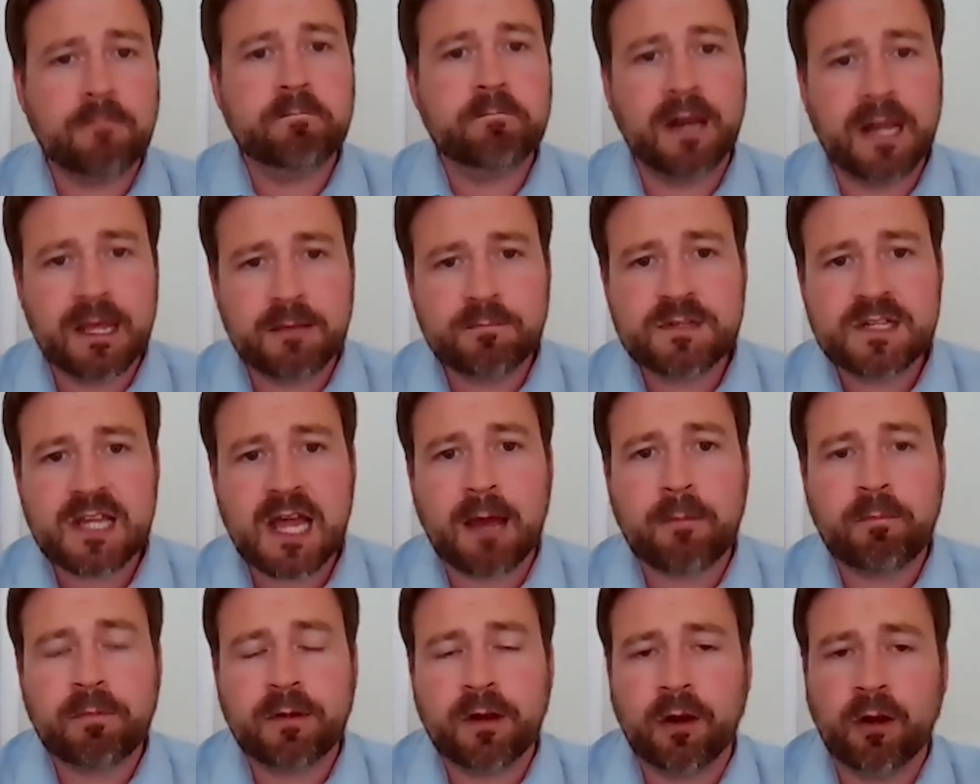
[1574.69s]
Blips
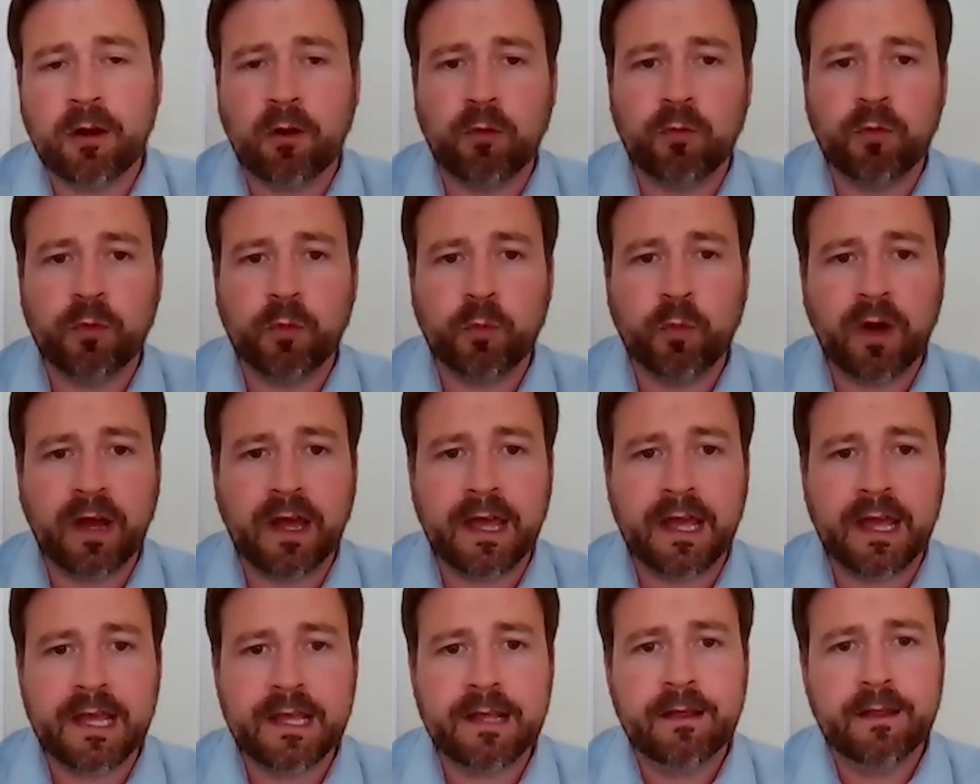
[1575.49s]
happen along the
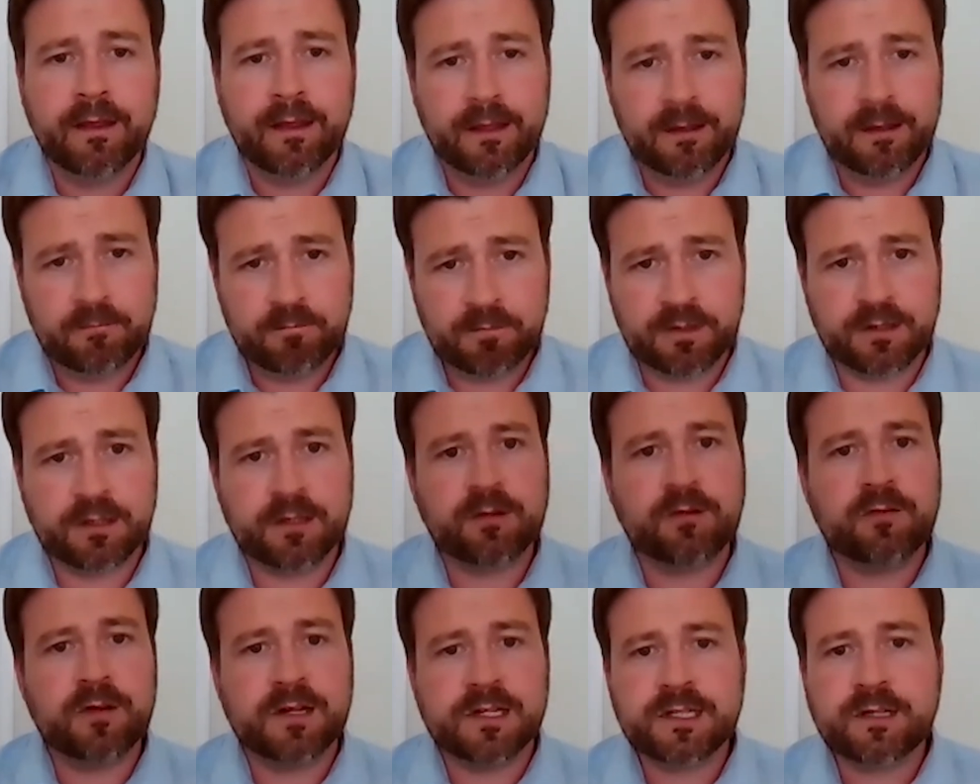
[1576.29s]
way, but
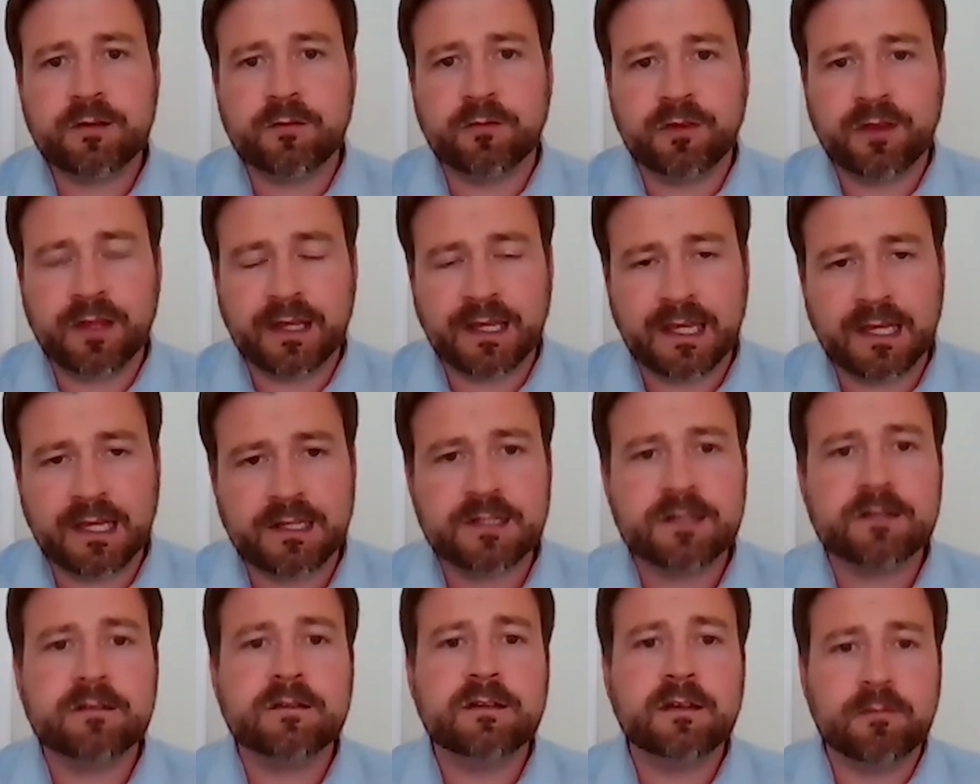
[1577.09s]
the critical thing
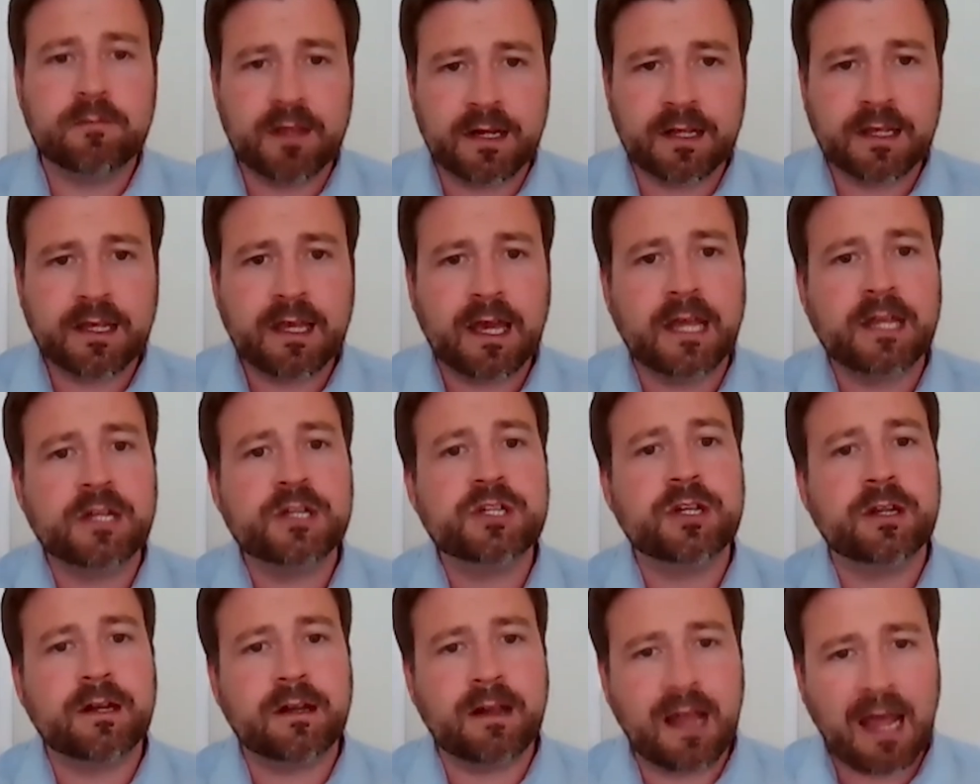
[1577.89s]
is
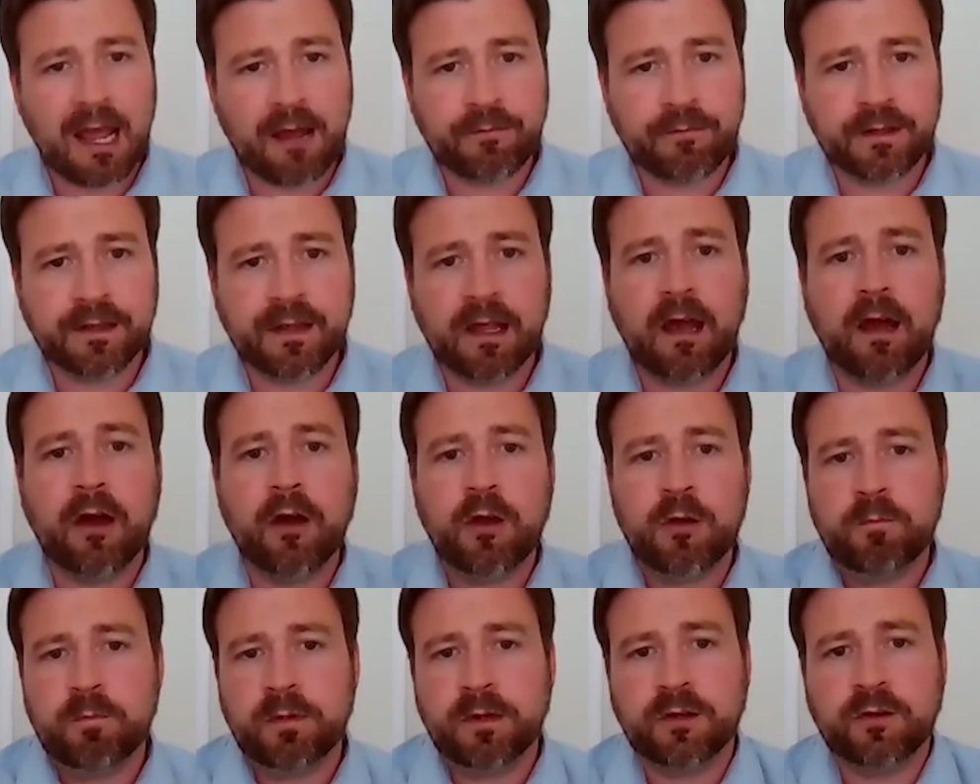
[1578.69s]
communication, having that
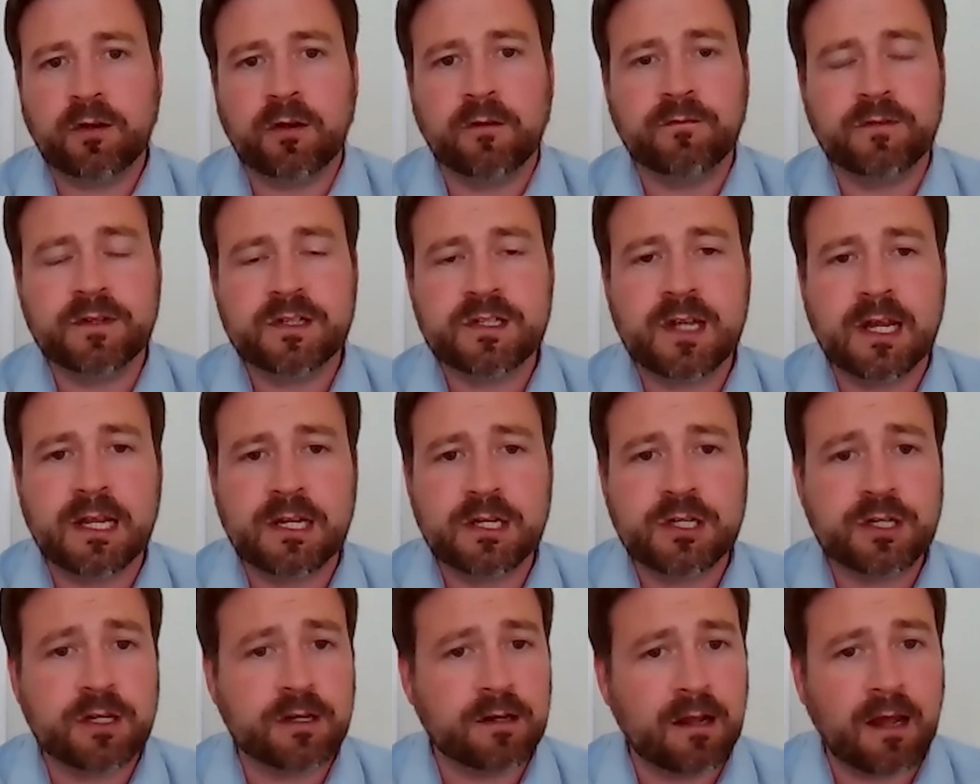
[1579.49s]
open
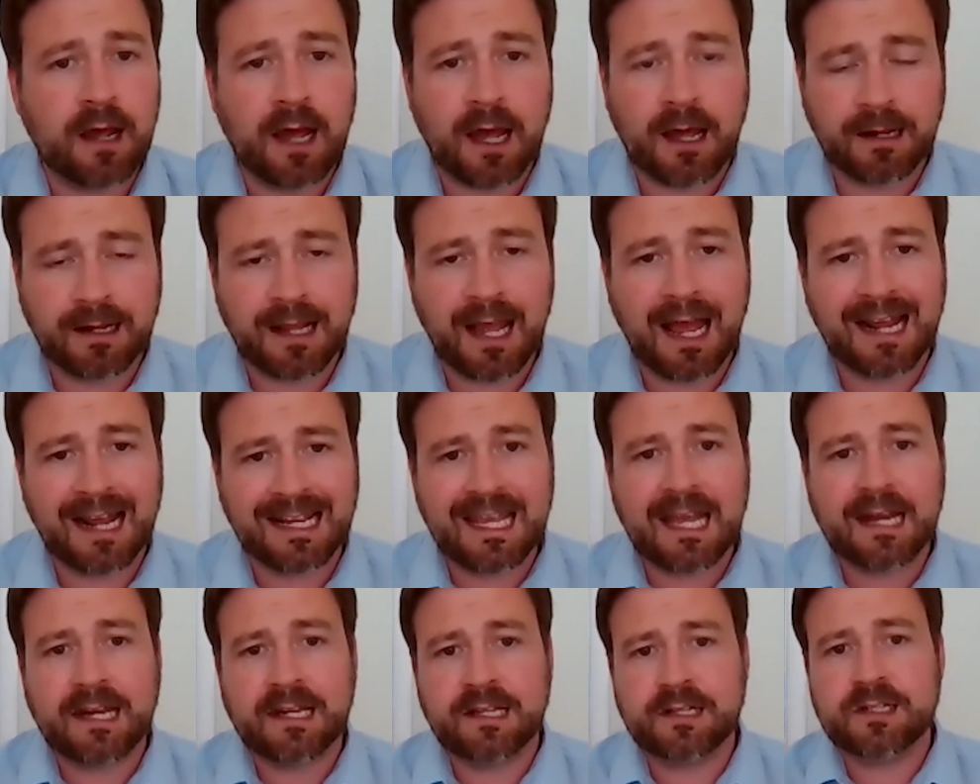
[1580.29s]
conversation
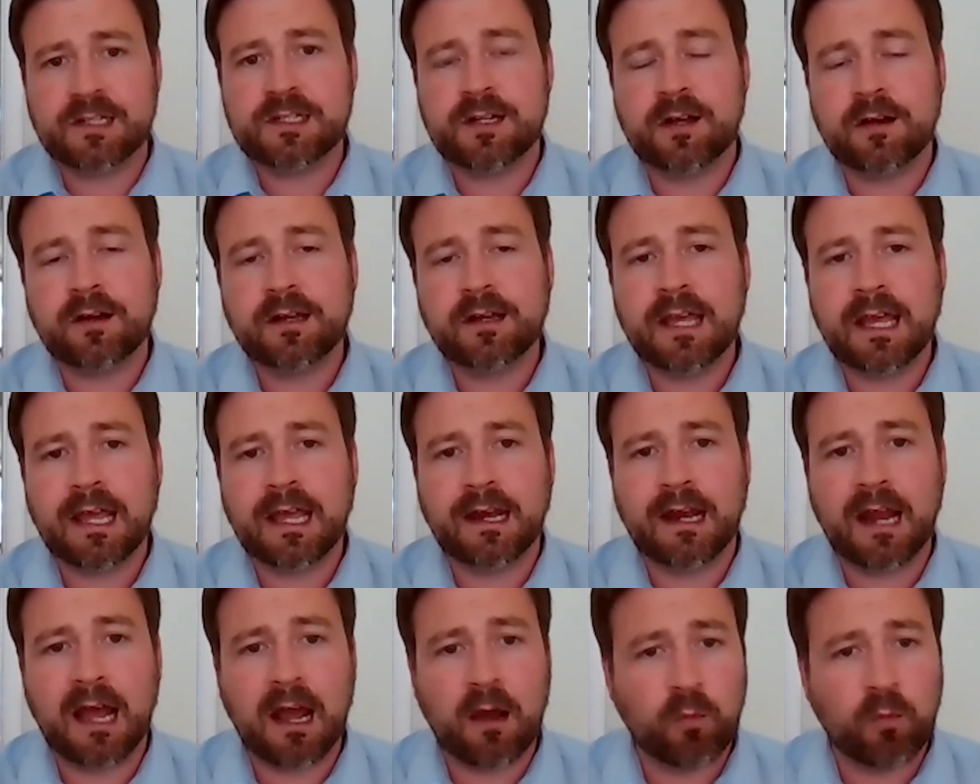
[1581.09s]
and getting stuck in.